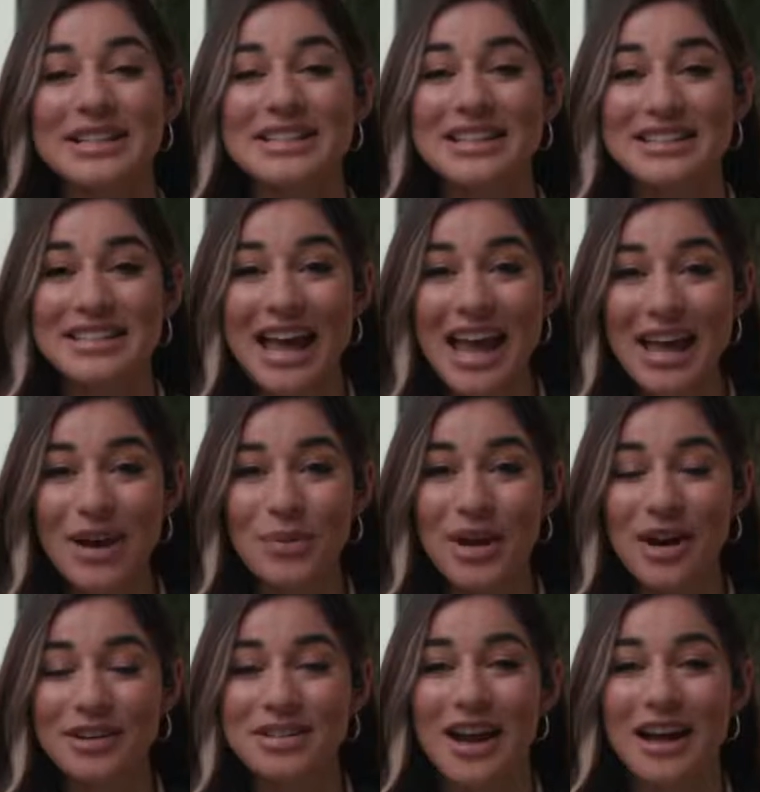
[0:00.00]
and today we
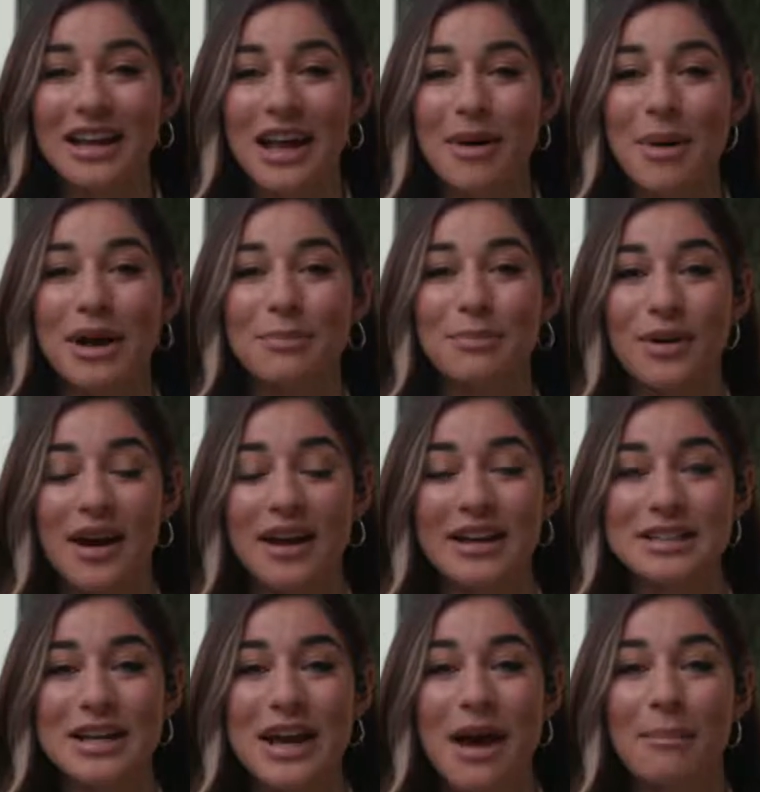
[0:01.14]
are talking about a
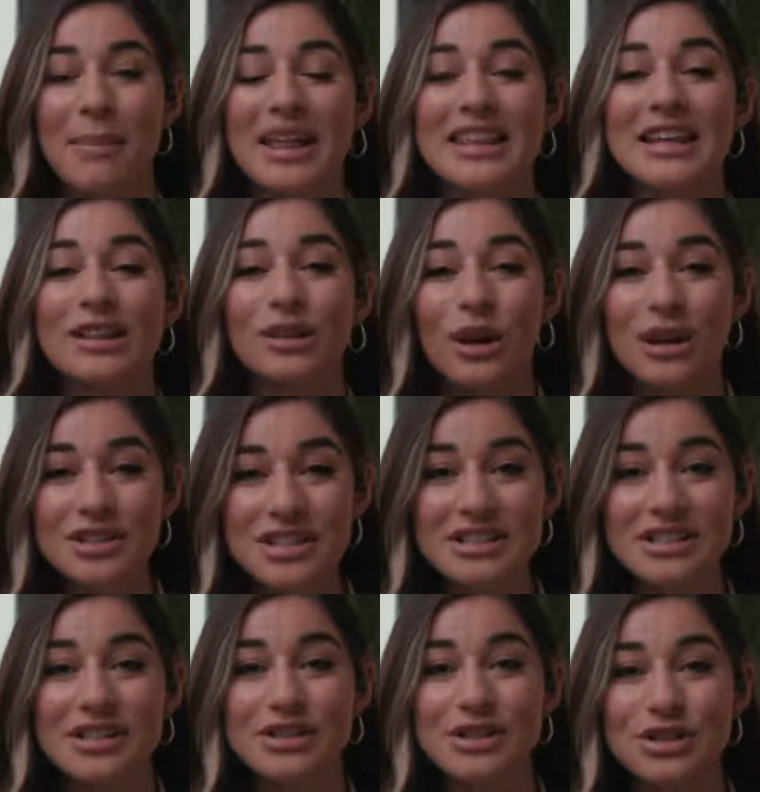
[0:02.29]
product by the
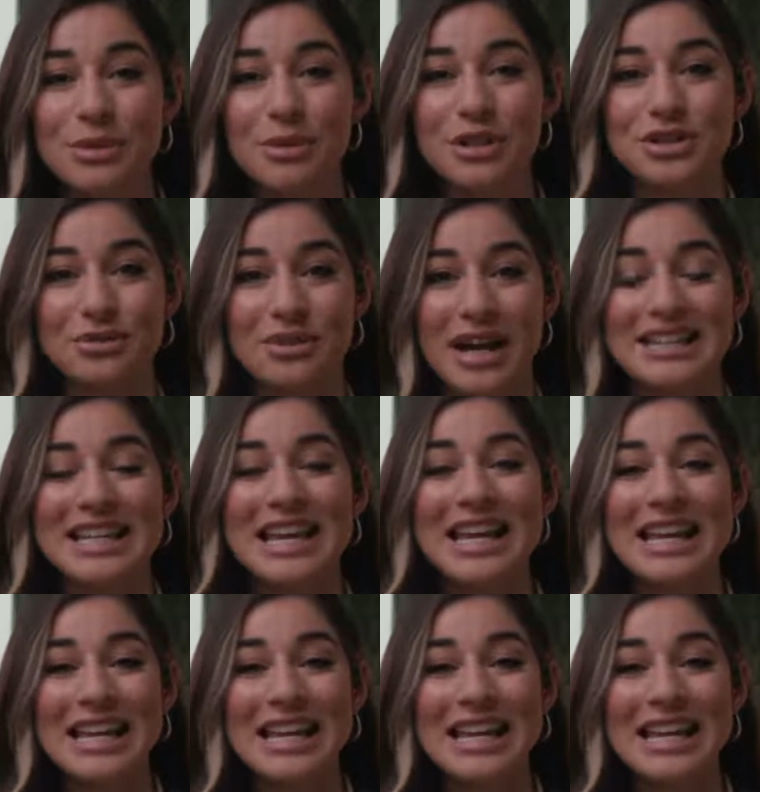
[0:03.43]
largest consumer direct